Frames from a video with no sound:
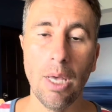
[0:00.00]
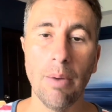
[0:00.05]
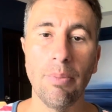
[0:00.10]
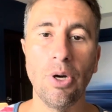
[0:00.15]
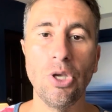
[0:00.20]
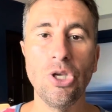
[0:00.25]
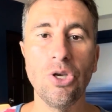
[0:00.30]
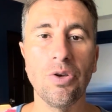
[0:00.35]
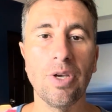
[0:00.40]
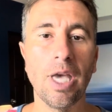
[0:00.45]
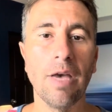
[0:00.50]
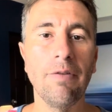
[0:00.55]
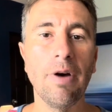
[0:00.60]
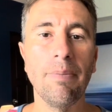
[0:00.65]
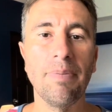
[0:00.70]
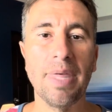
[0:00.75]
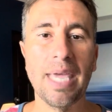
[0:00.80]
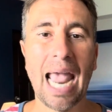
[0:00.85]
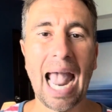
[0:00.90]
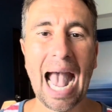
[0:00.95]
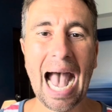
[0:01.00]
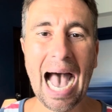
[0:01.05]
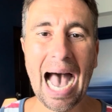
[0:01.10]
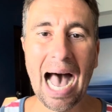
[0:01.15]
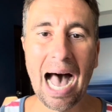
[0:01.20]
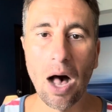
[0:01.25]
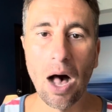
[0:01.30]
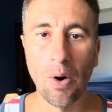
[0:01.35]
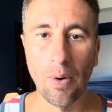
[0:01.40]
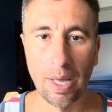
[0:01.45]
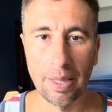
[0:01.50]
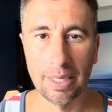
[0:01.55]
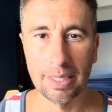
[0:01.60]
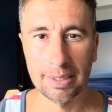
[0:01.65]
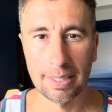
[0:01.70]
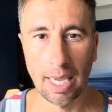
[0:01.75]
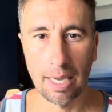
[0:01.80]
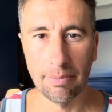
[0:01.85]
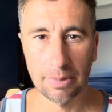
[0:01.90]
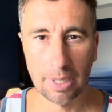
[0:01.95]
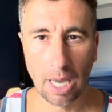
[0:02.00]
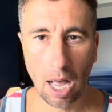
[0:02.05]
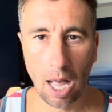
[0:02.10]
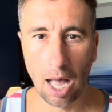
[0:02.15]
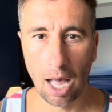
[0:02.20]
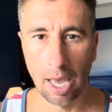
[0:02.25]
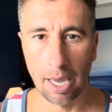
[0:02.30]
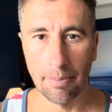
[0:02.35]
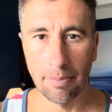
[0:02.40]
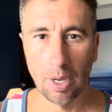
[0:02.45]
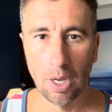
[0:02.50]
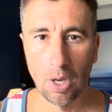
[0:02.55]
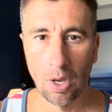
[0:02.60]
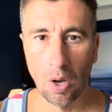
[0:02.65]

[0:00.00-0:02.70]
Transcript: but you give up the how at the same time.